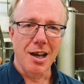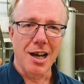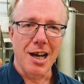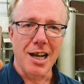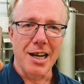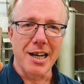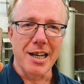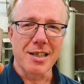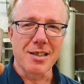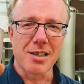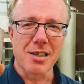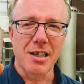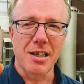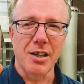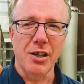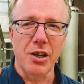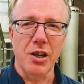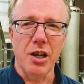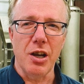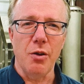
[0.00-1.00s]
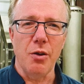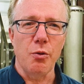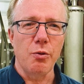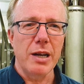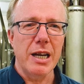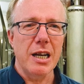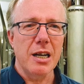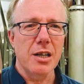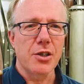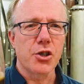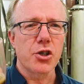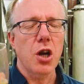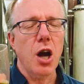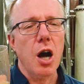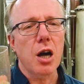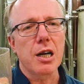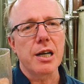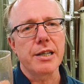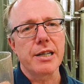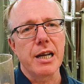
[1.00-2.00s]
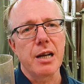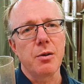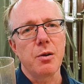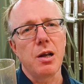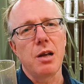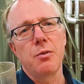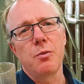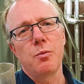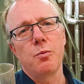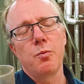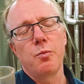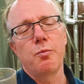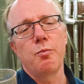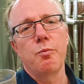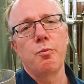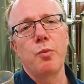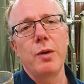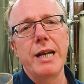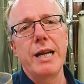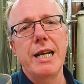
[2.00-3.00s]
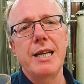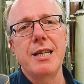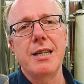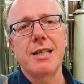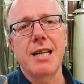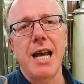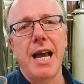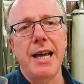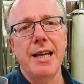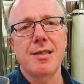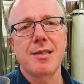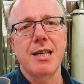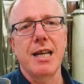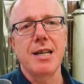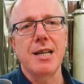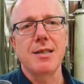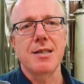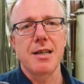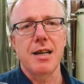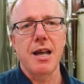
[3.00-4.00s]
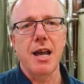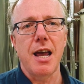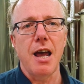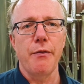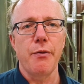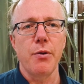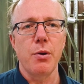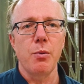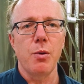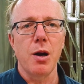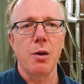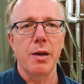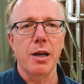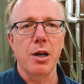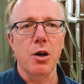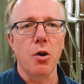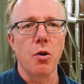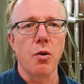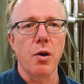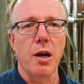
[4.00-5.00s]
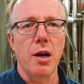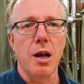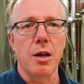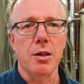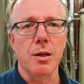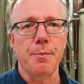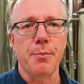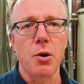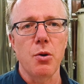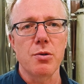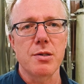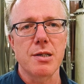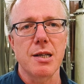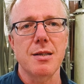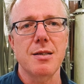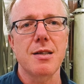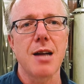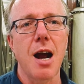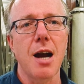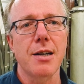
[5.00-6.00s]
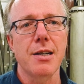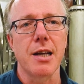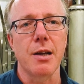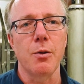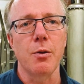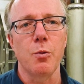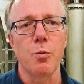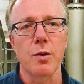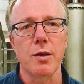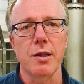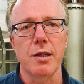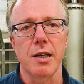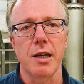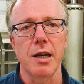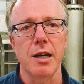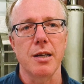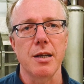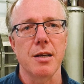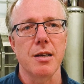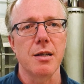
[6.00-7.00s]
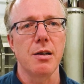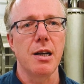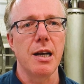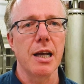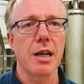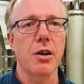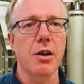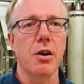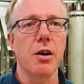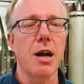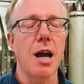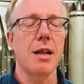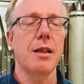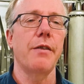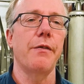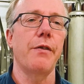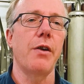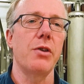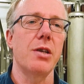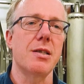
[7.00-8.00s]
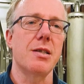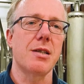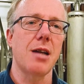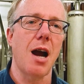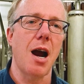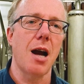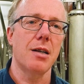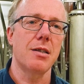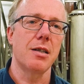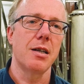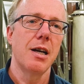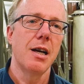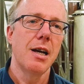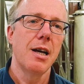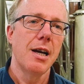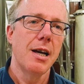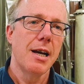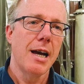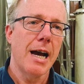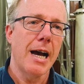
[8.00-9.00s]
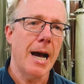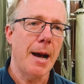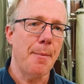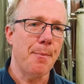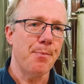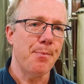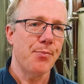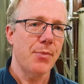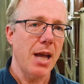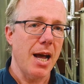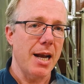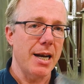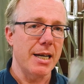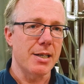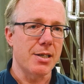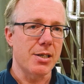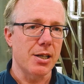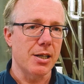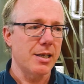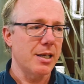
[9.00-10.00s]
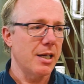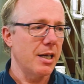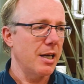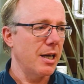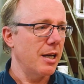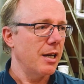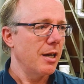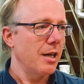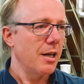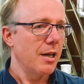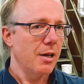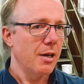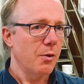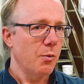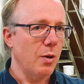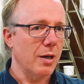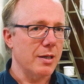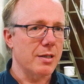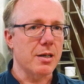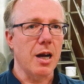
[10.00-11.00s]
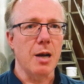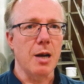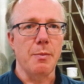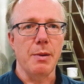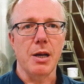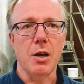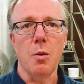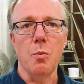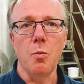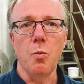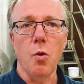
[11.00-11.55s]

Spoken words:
And it's real chocolatey, and we need to taste things everywhere we go along the process, starting with the liquor at the very start and into what's going to become